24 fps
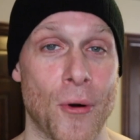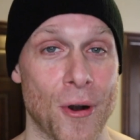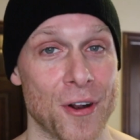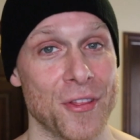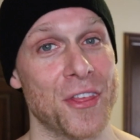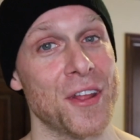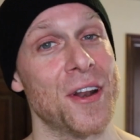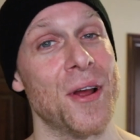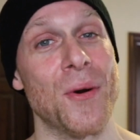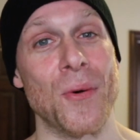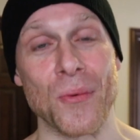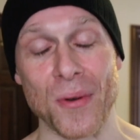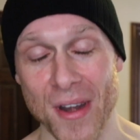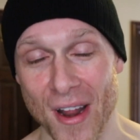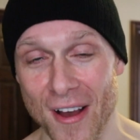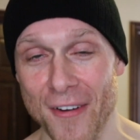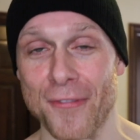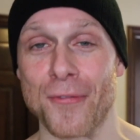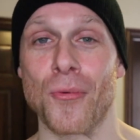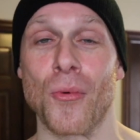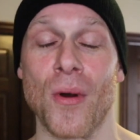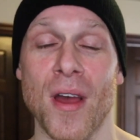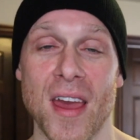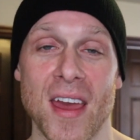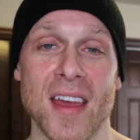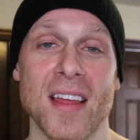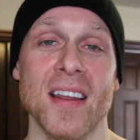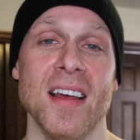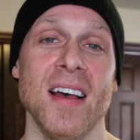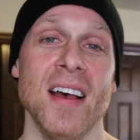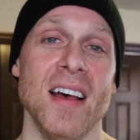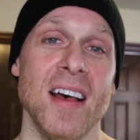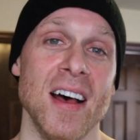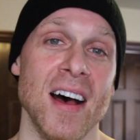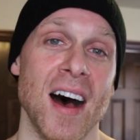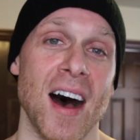more than enough weight
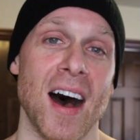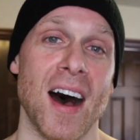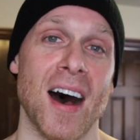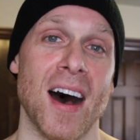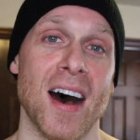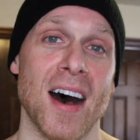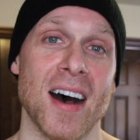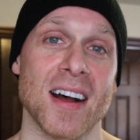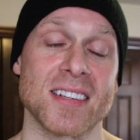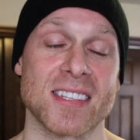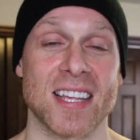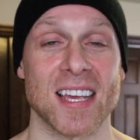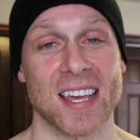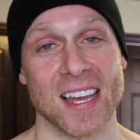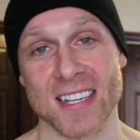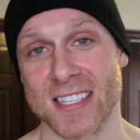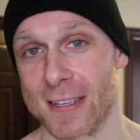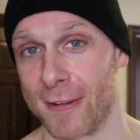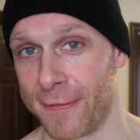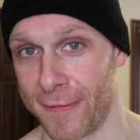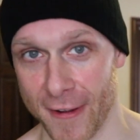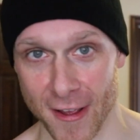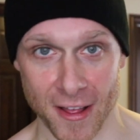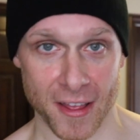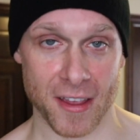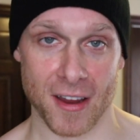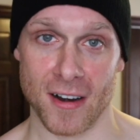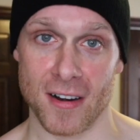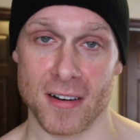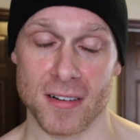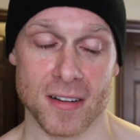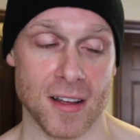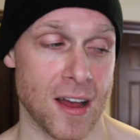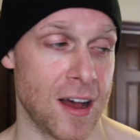uh, to get to failure.